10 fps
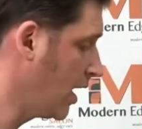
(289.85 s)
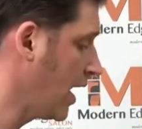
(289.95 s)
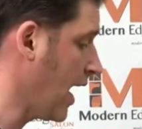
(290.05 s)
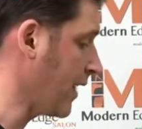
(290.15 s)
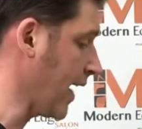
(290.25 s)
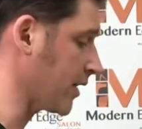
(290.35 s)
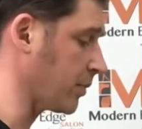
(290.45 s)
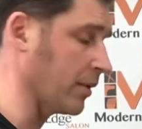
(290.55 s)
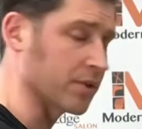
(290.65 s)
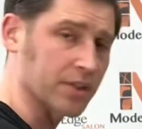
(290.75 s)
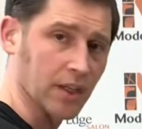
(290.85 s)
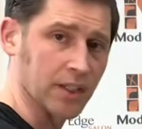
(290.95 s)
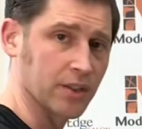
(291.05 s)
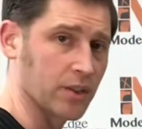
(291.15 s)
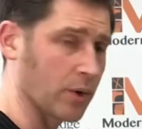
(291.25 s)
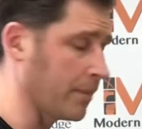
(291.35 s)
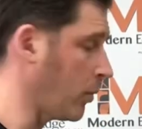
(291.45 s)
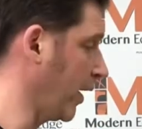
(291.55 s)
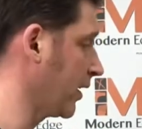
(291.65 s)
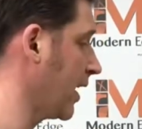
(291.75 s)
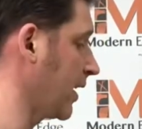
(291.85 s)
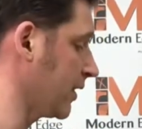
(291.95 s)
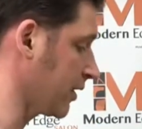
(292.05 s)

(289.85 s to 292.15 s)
And that's why we're starting to do our point cutting to